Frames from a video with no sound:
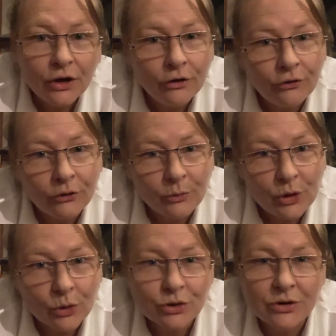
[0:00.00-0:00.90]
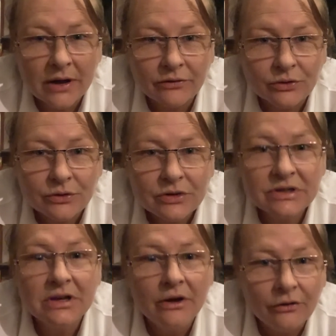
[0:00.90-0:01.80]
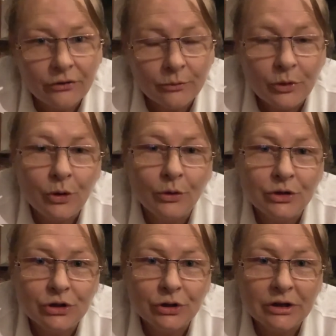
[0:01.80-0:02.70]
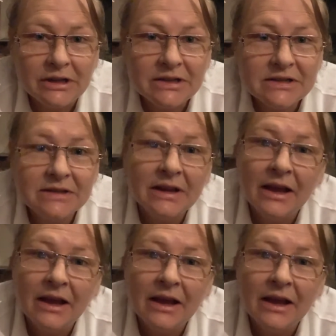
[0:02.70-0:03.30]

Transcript: from your travels, from your journeys,